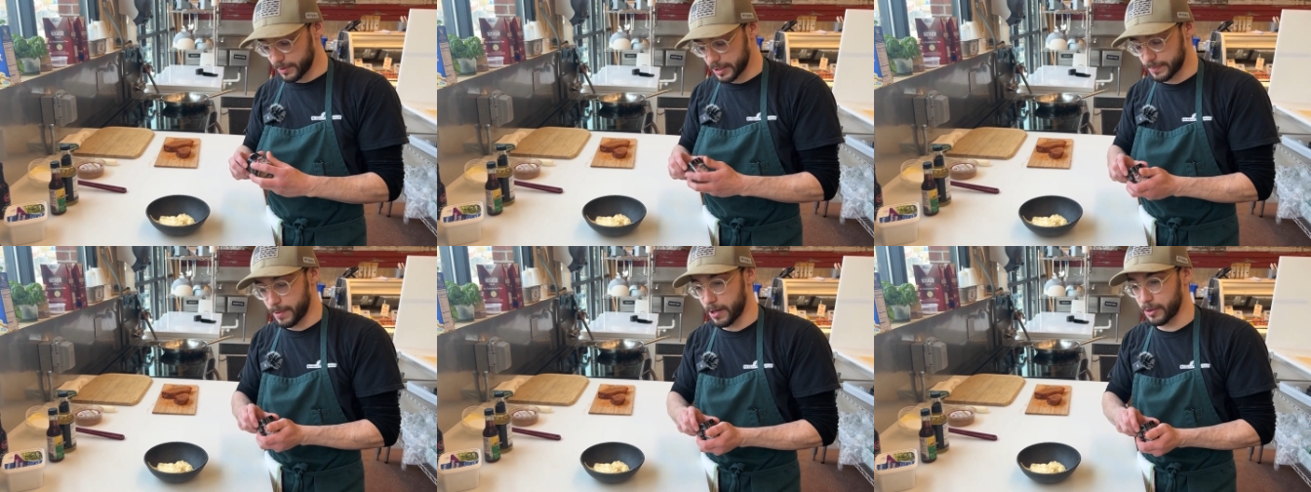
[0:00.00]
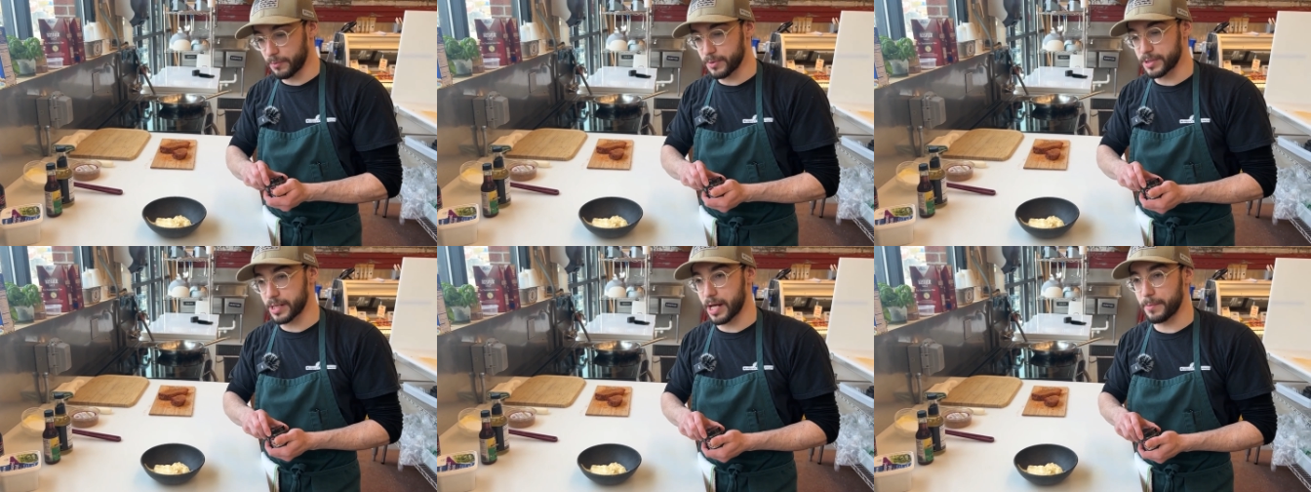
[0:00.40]
of this powdered
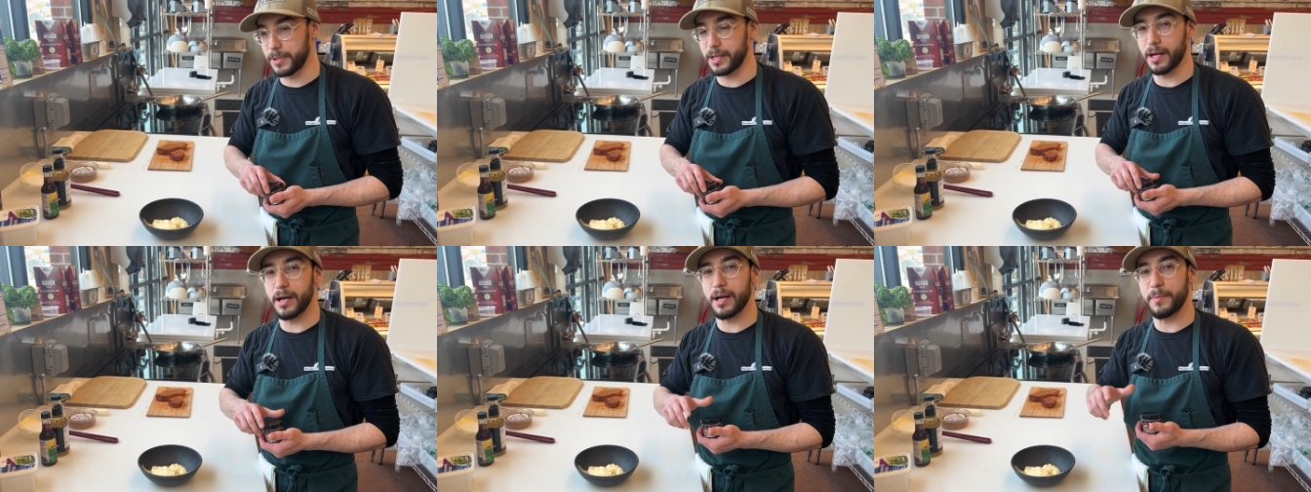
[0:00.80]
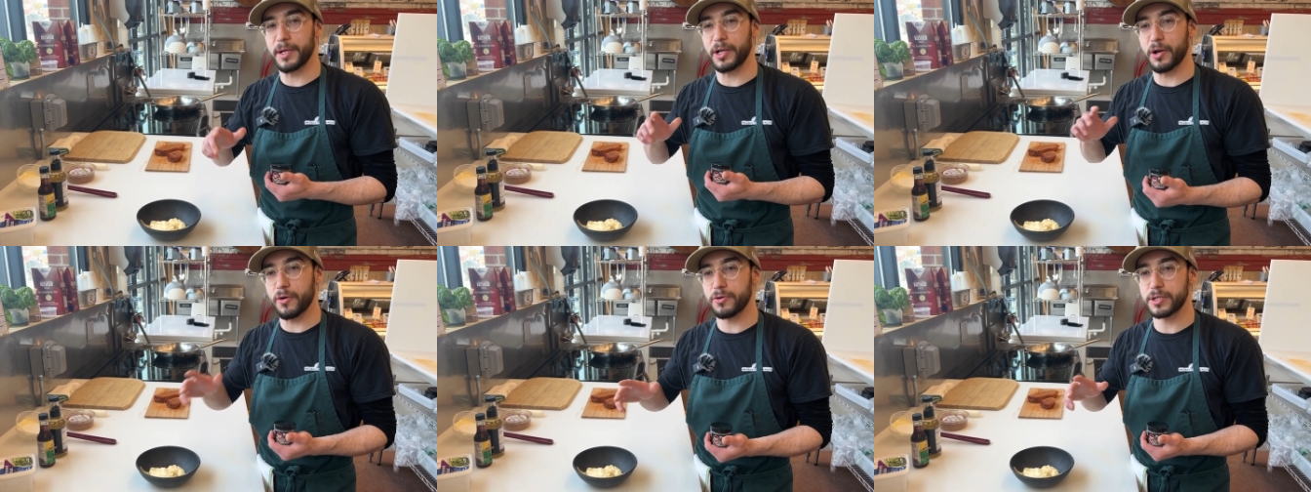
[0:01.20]
wasabi.
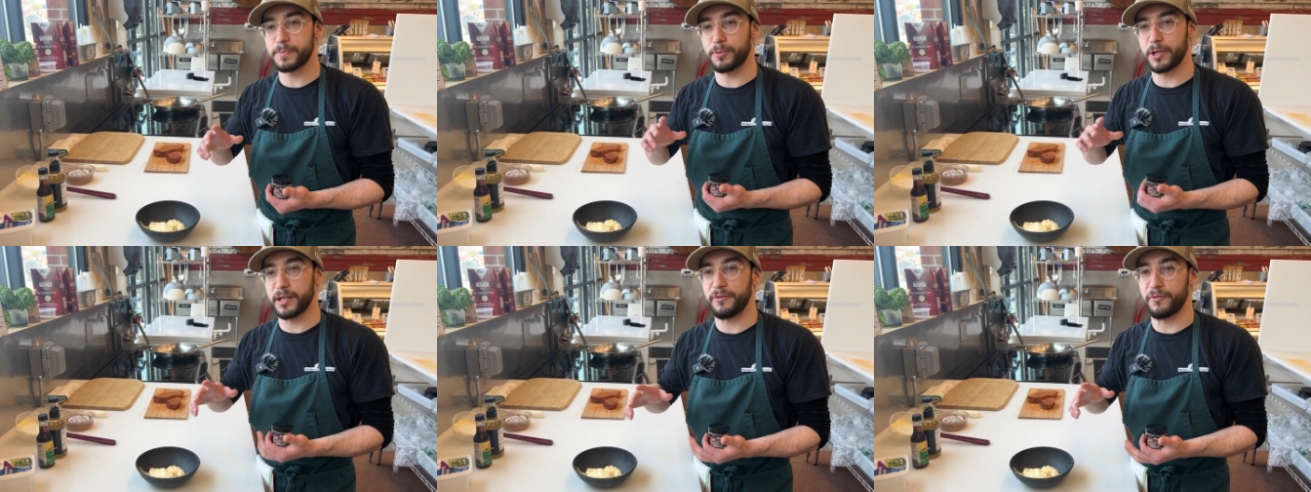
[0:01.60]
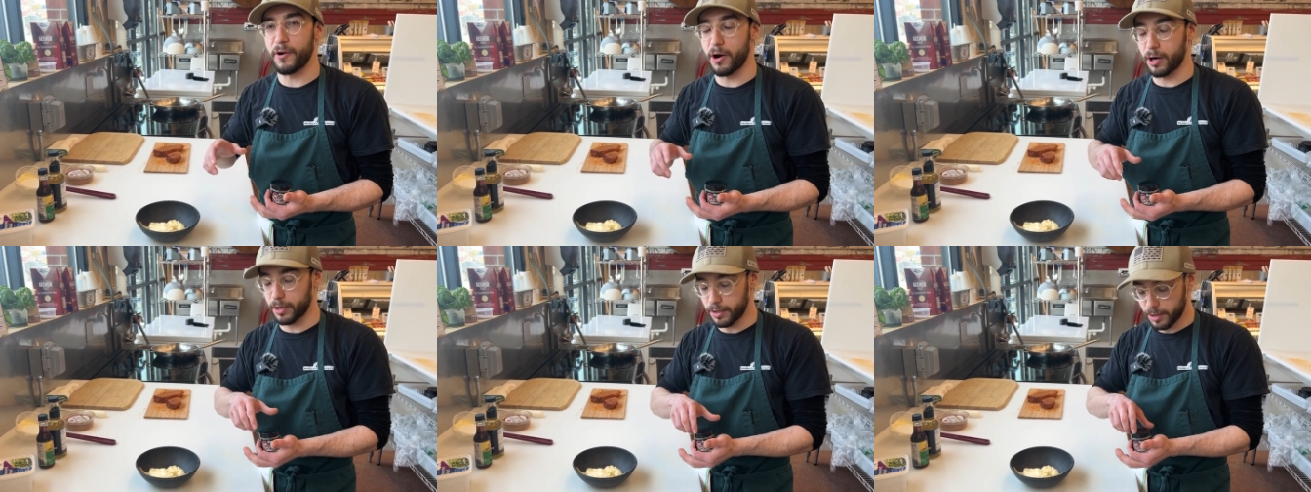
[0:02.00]
It goes pretty
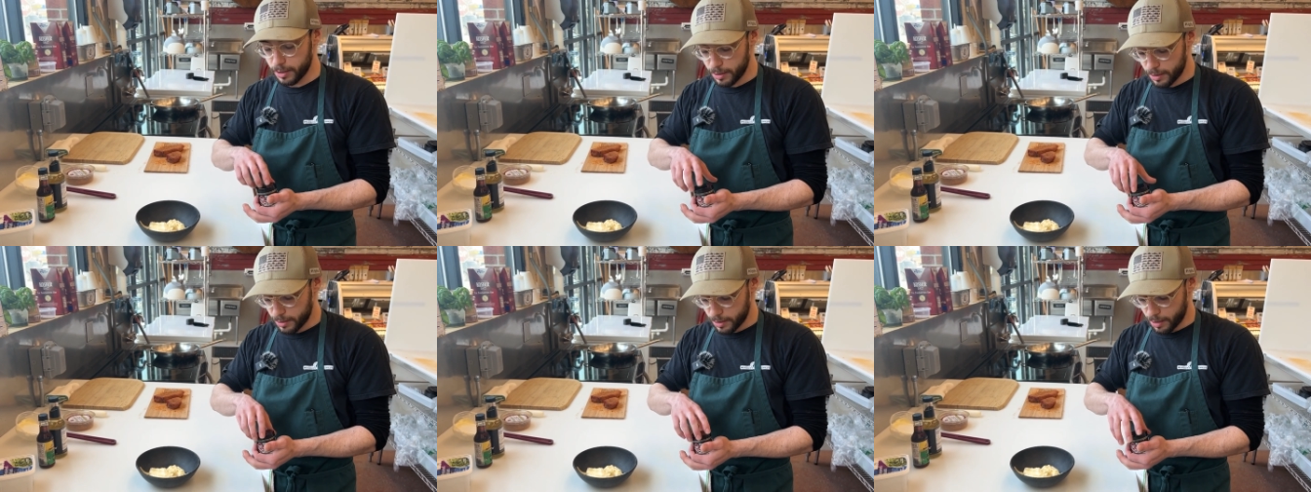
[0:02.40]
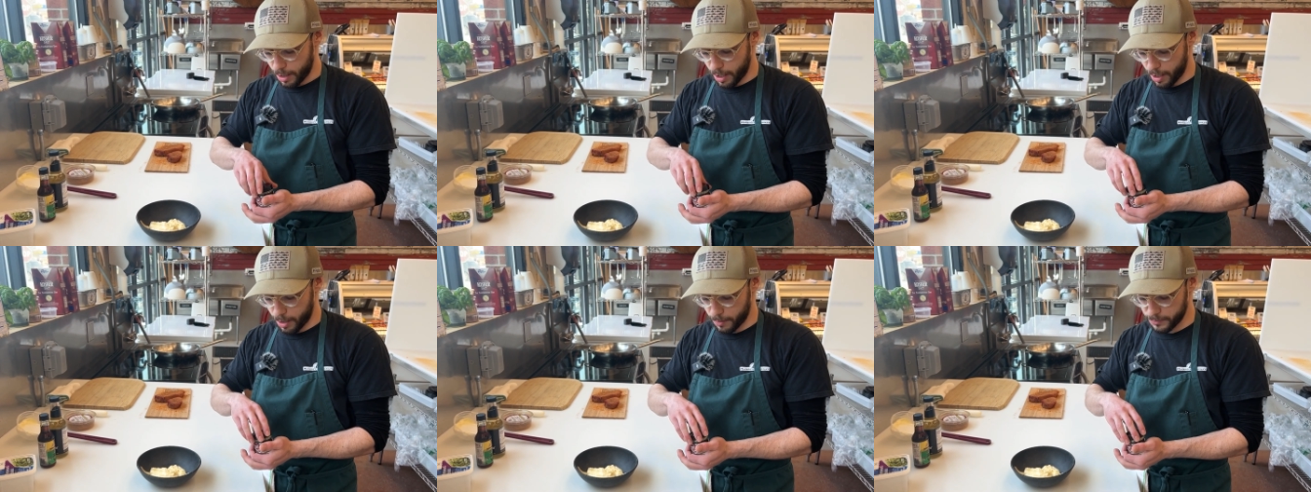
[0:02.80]
far,
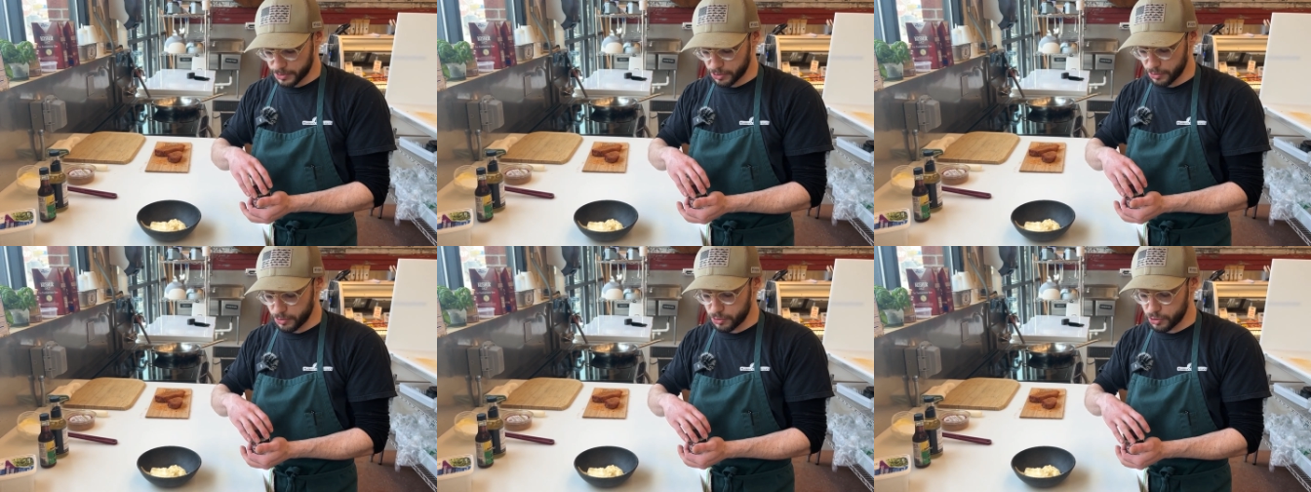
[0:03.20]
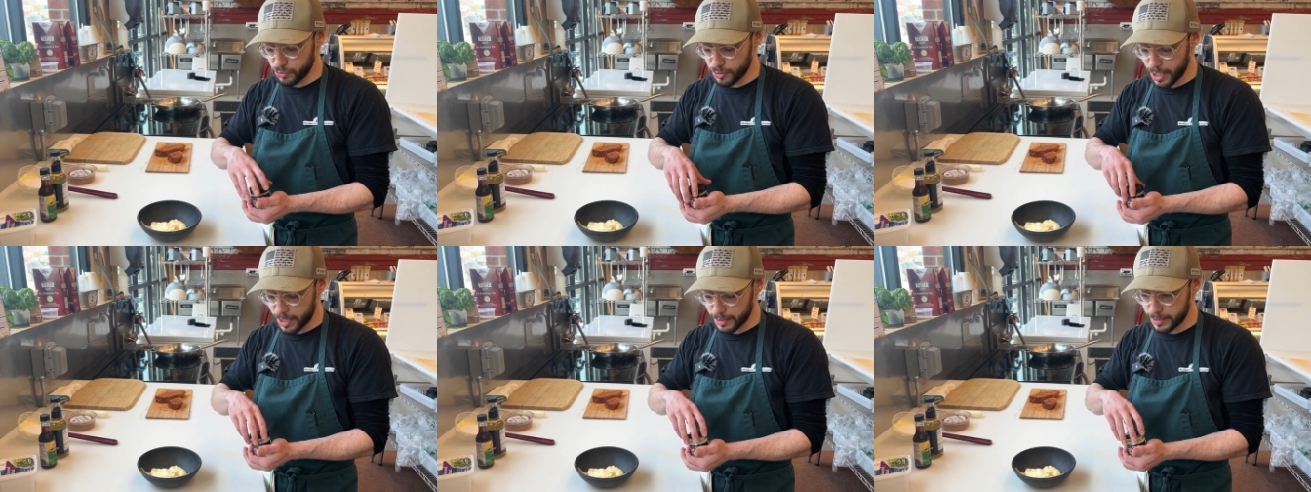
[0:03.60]
so you
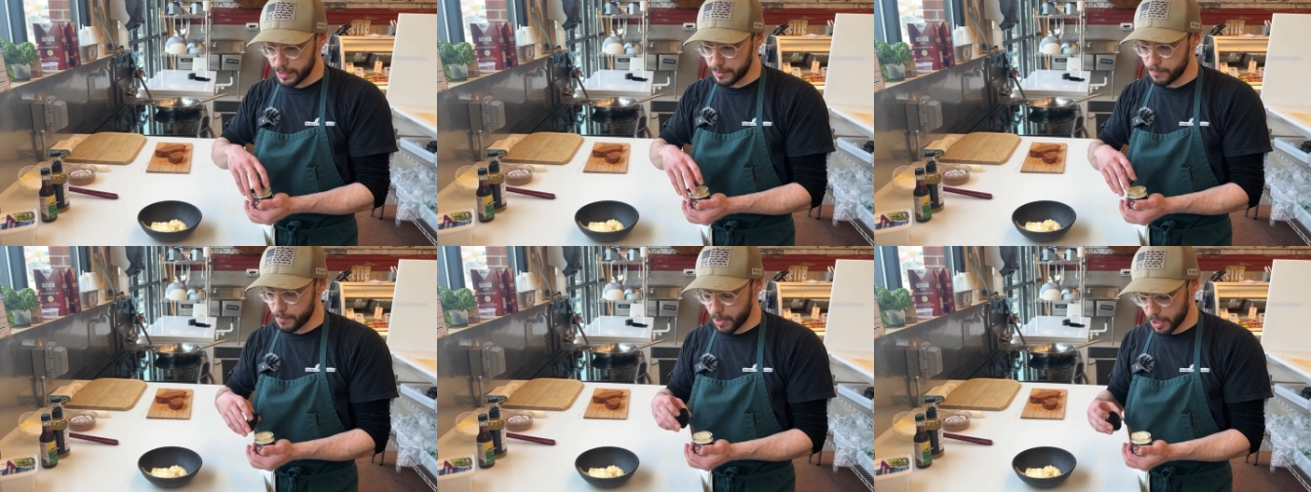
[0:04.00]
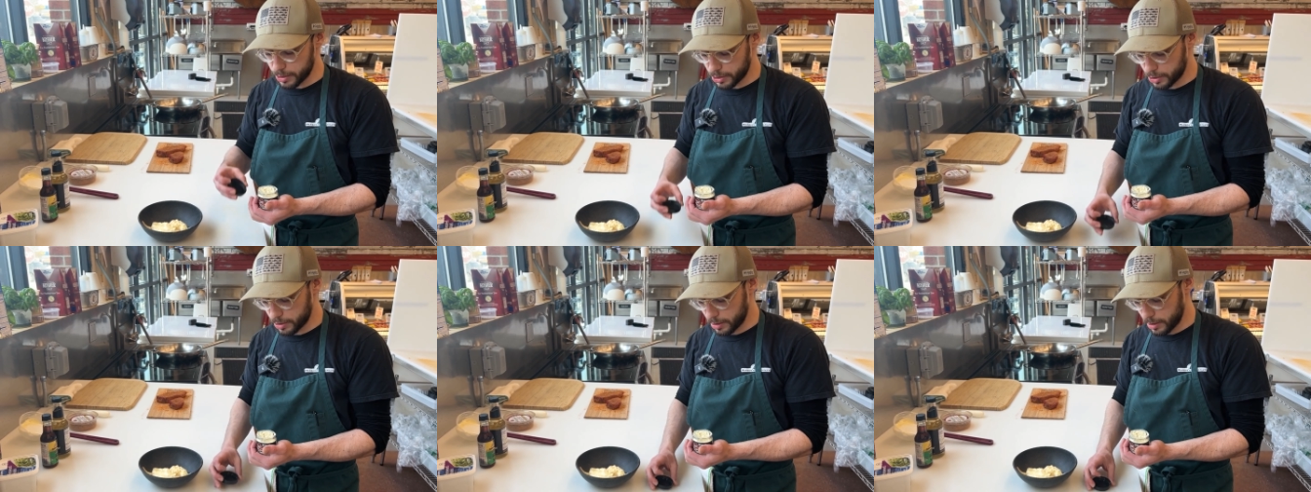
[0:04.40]
do not need
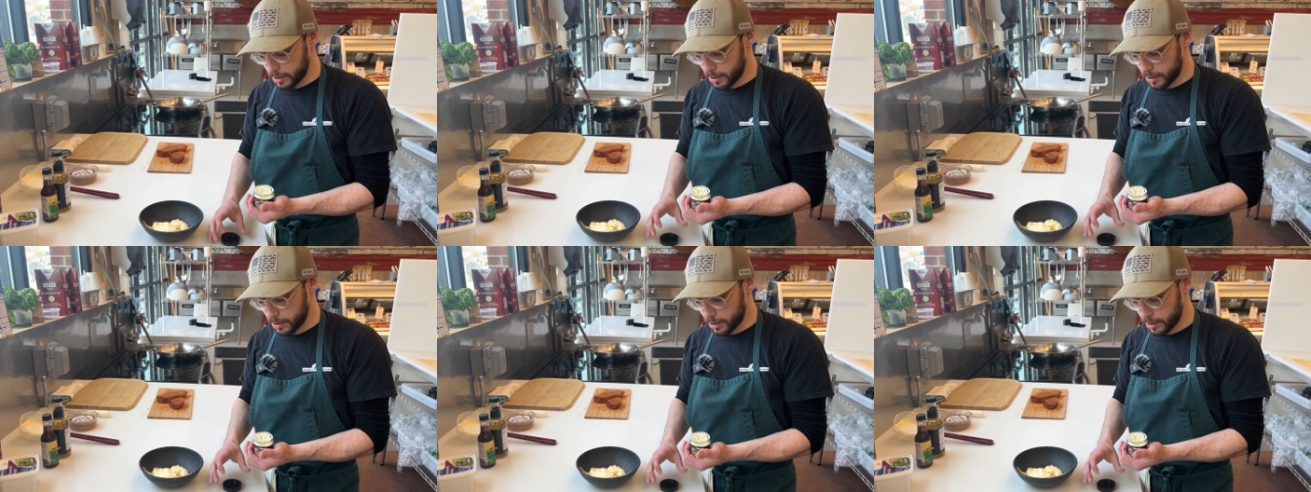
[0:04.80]
much.